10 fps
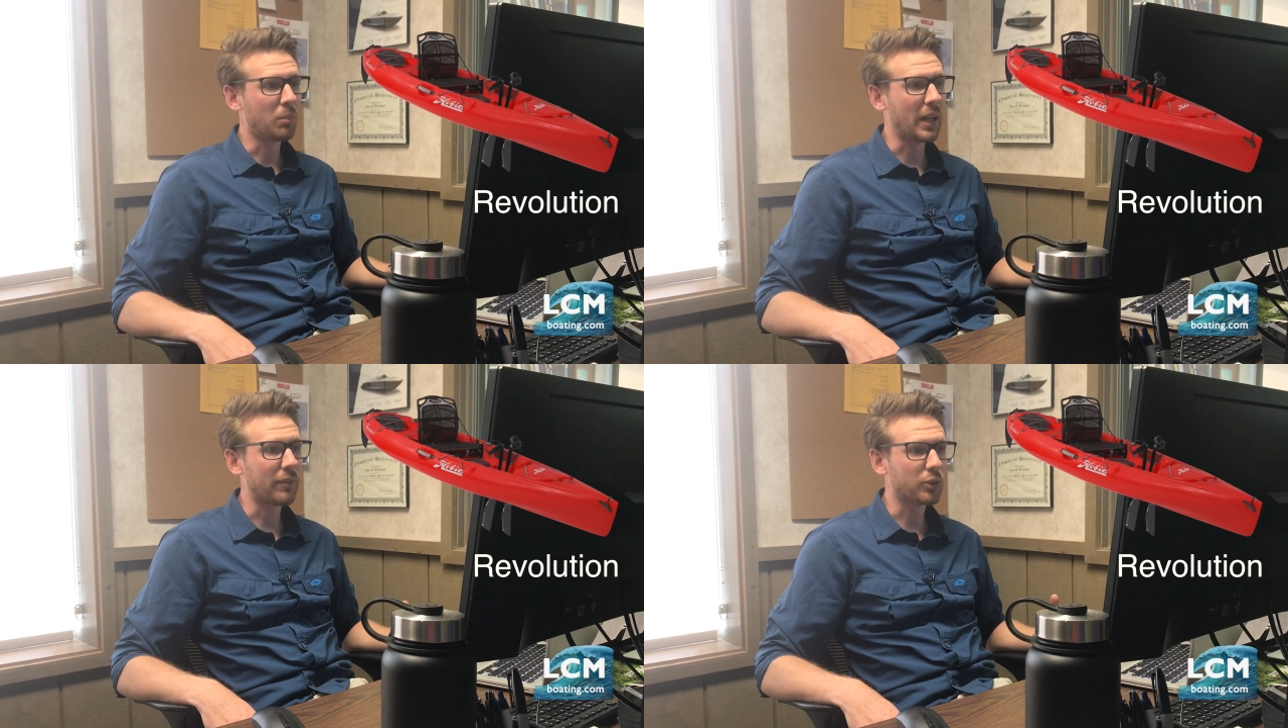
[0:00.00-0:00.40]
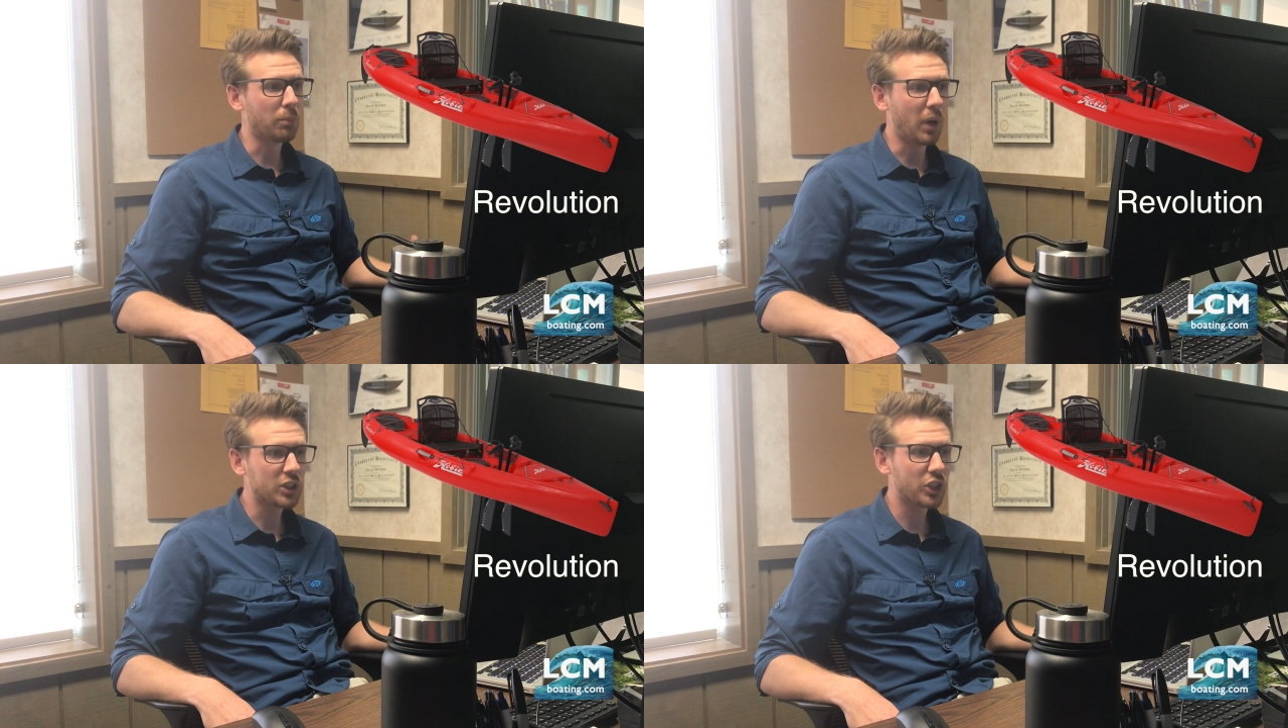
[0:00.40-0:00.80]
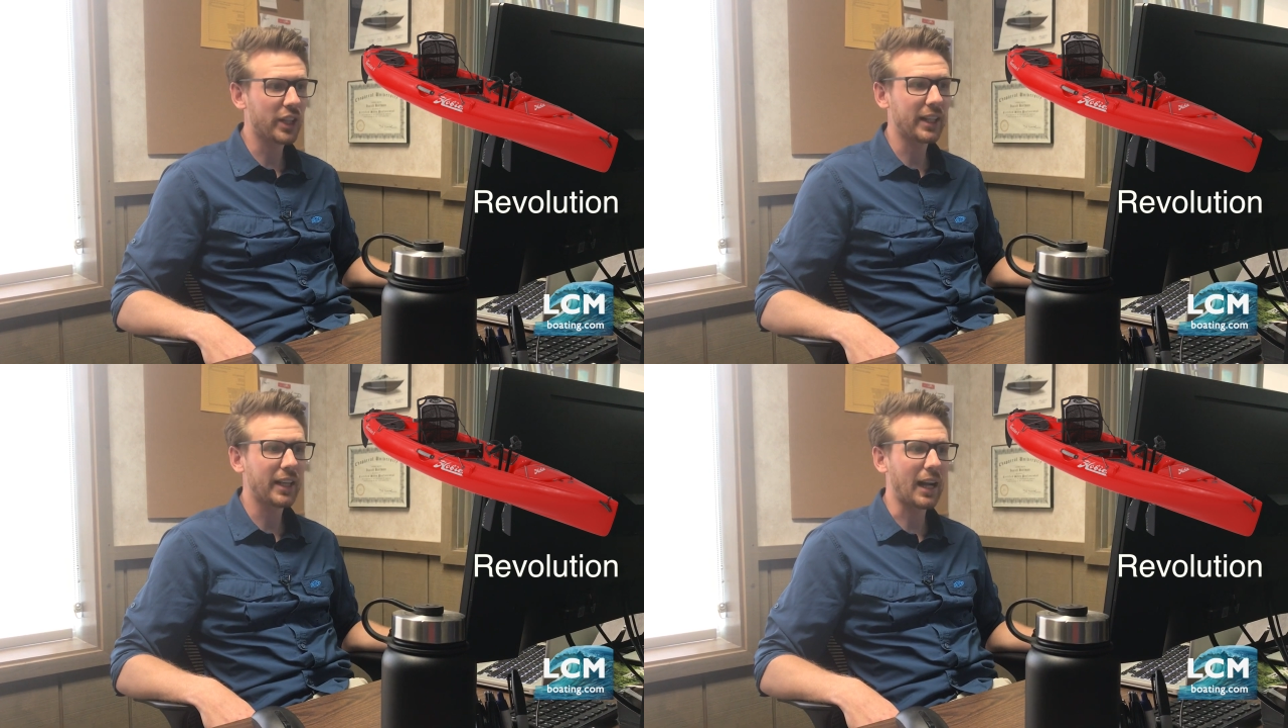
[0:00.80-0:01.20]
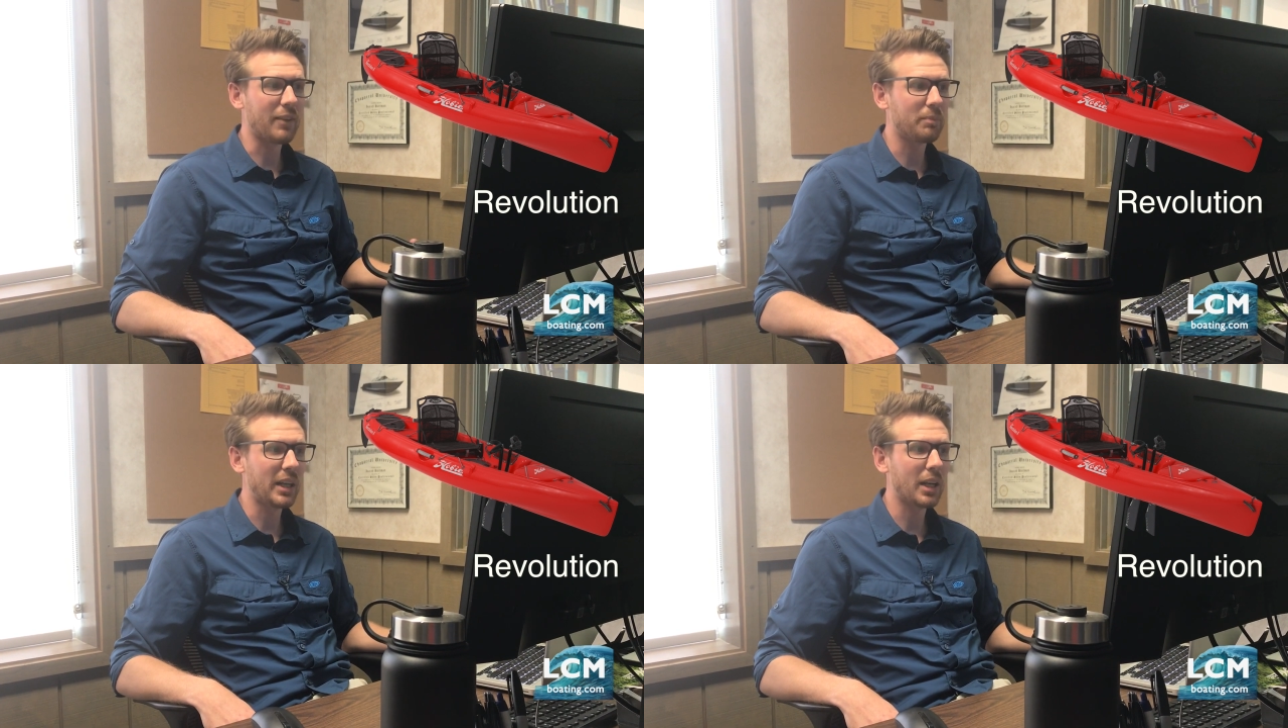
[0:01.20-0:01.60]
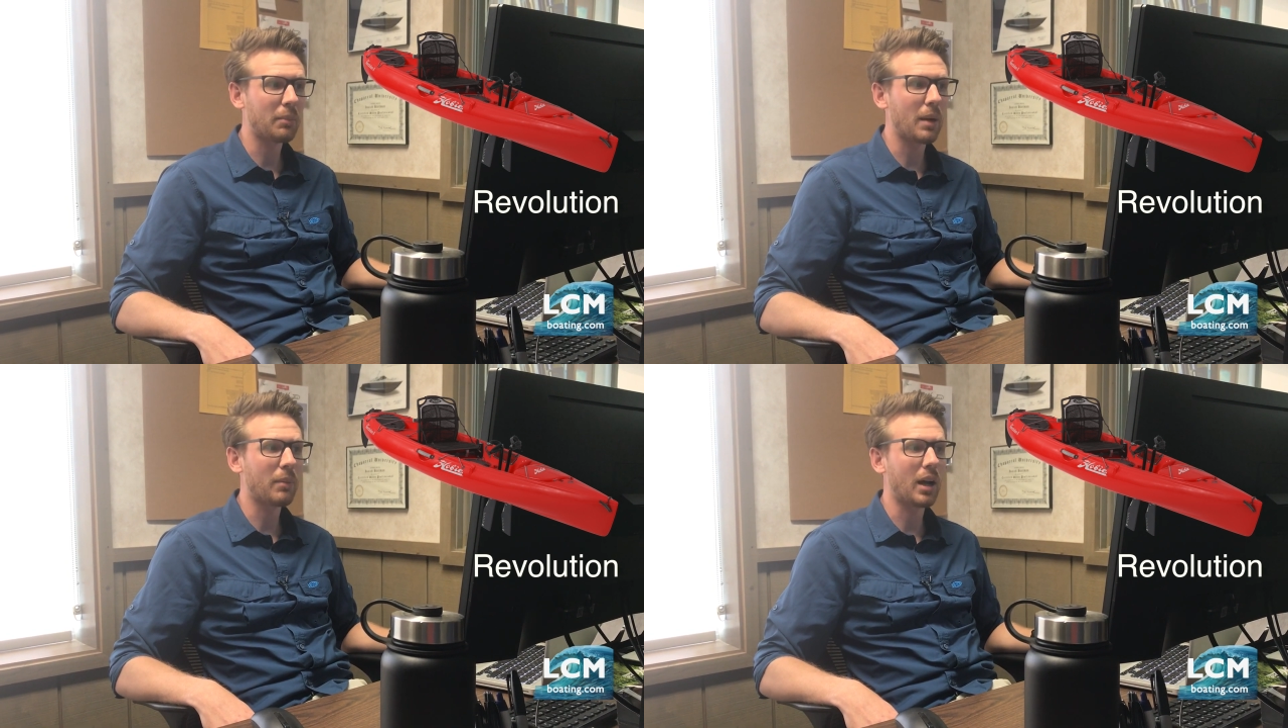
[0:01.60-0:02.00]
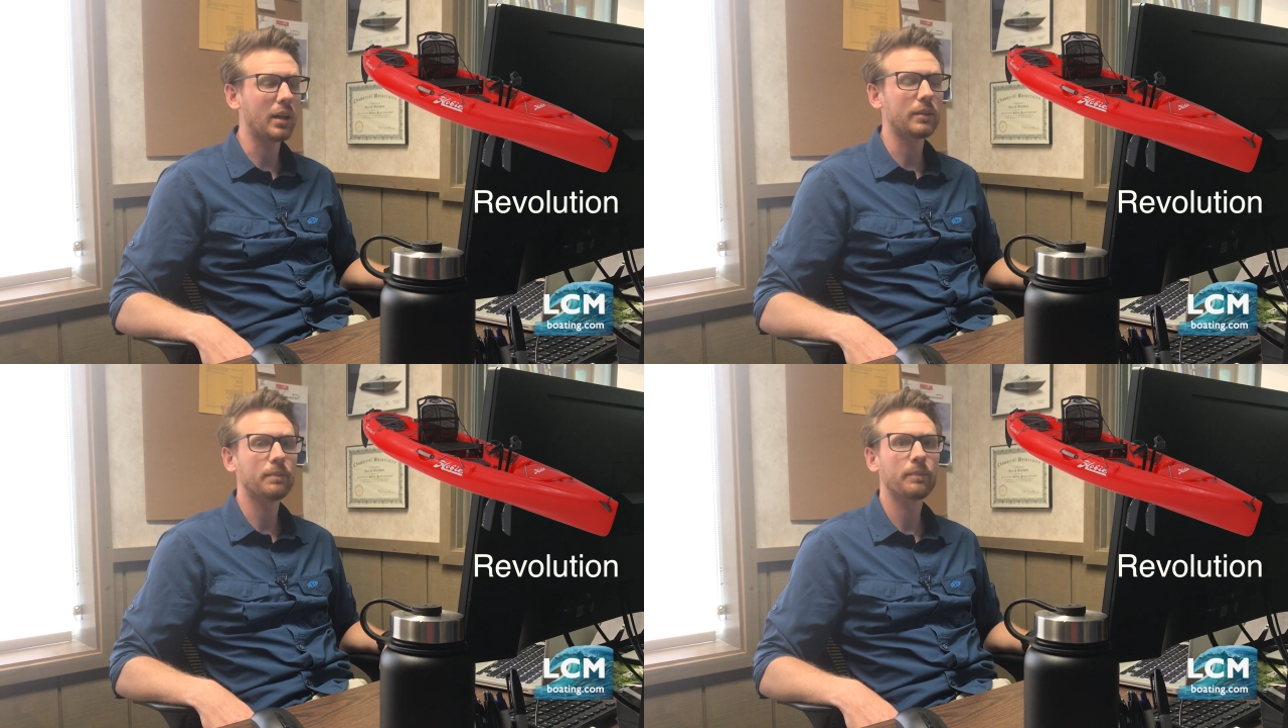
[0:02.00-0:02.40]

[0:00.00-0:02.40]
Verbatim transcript: but after much thinking, I've made up my mind.